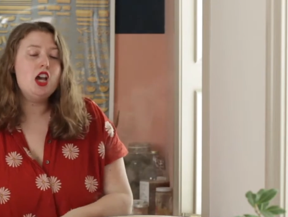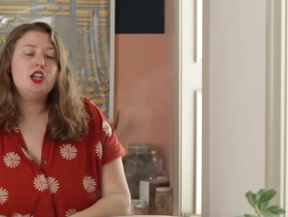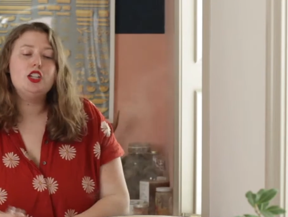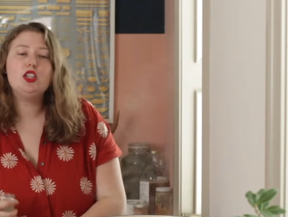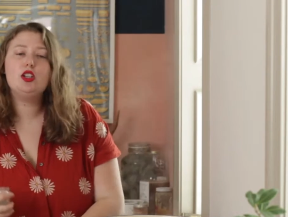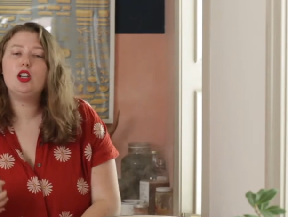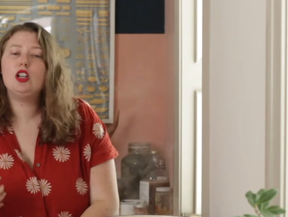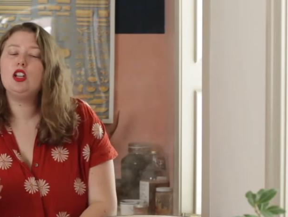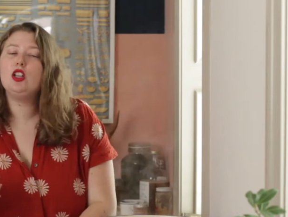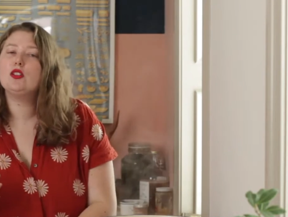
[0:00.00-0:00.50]

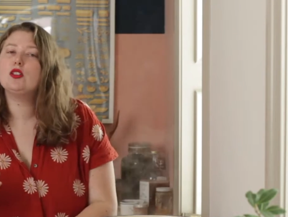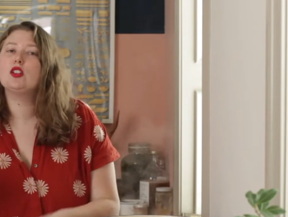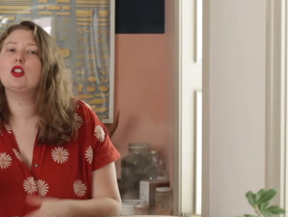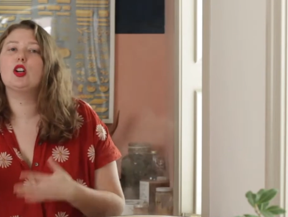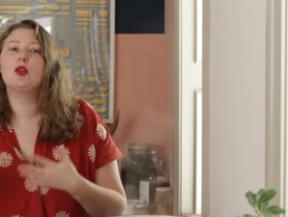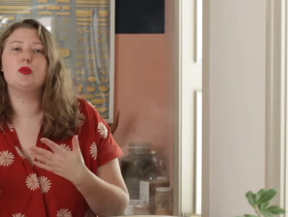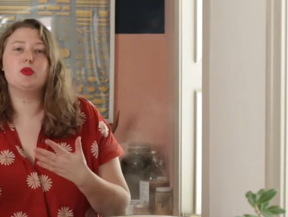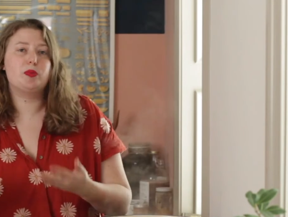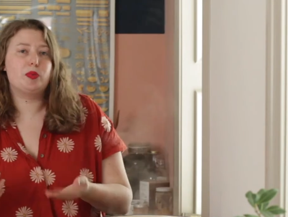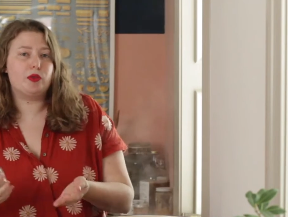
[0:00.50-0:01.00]
You can use an
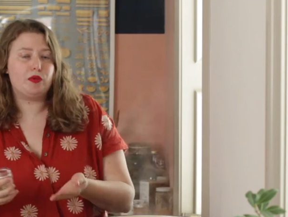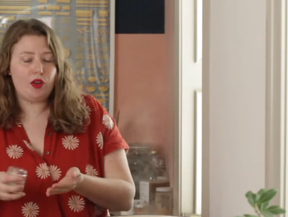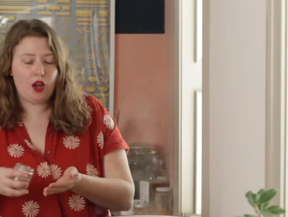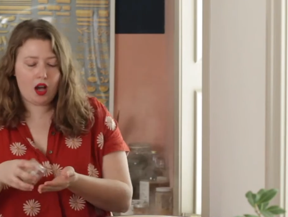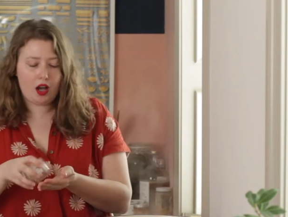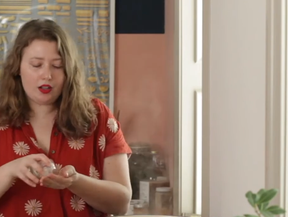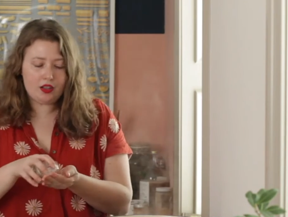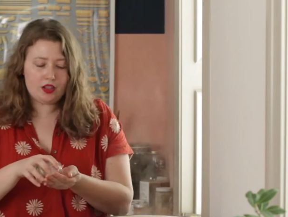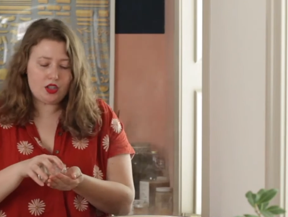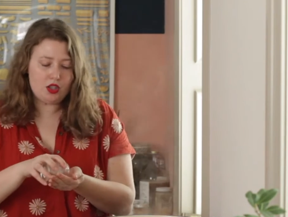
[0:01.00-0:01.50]
herb de
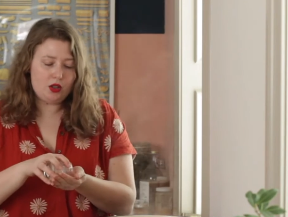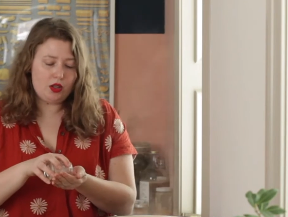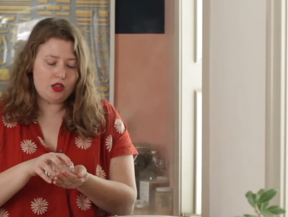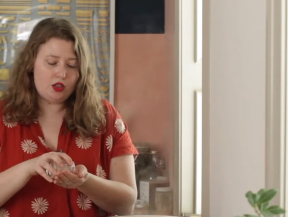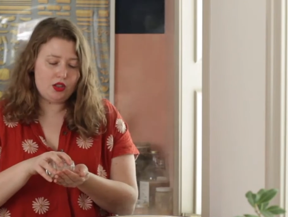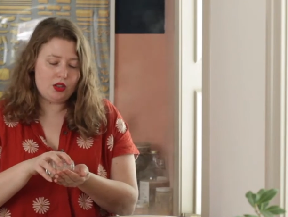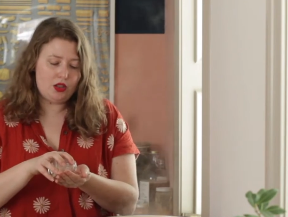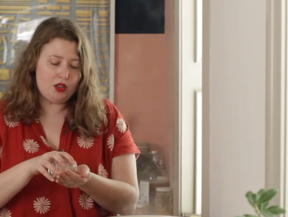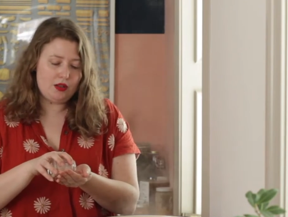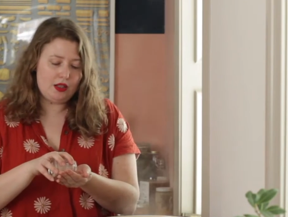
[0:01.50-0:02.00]
Provence, you can
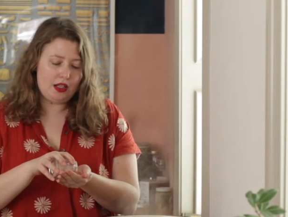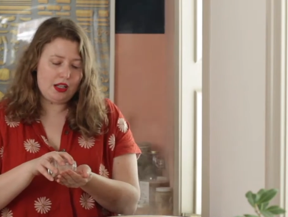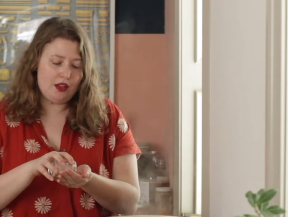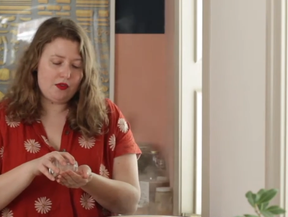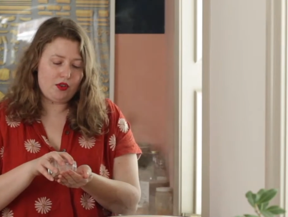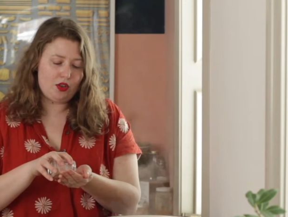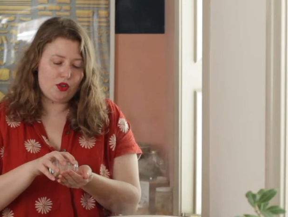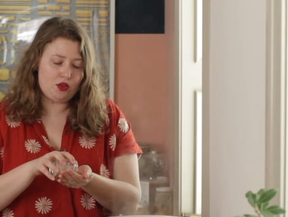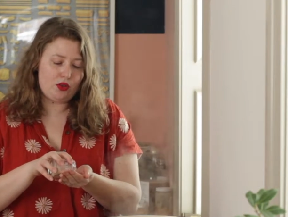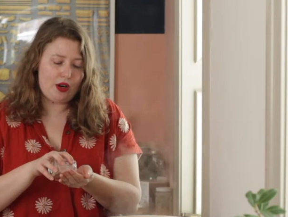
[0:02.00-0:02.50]
just use any of
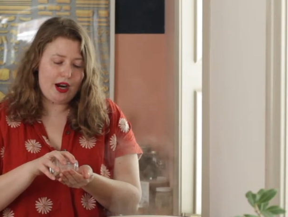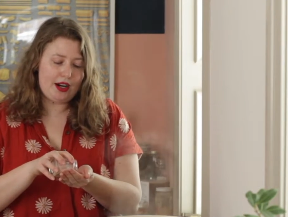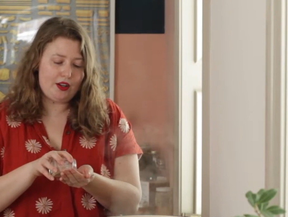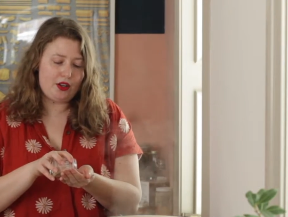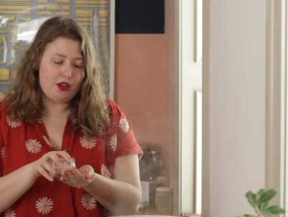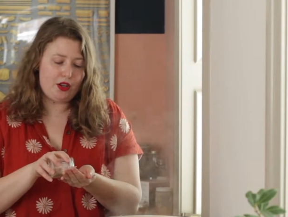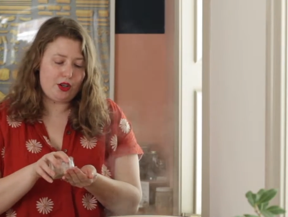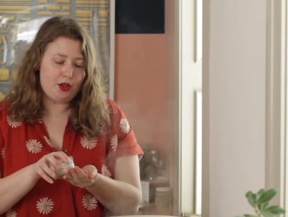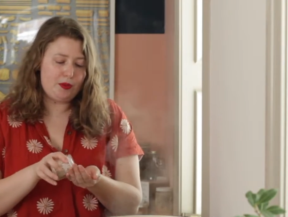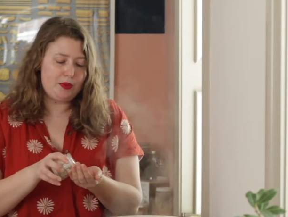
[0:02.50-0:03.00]
your dried
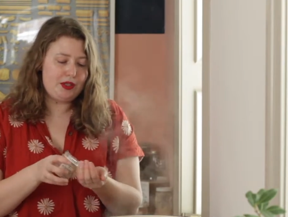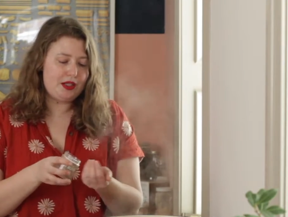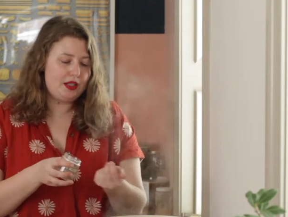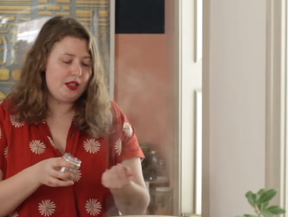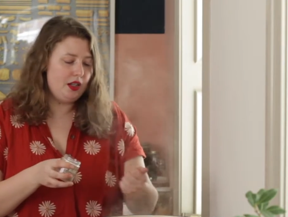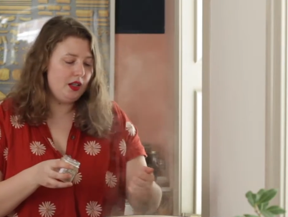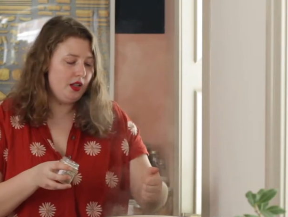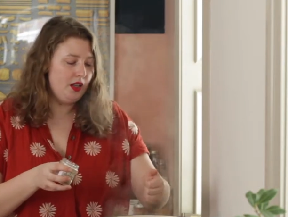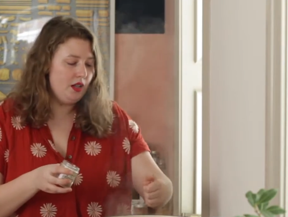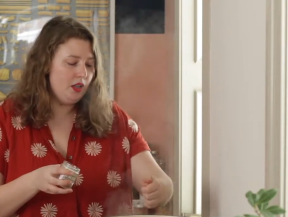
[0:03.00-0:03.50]
herbs,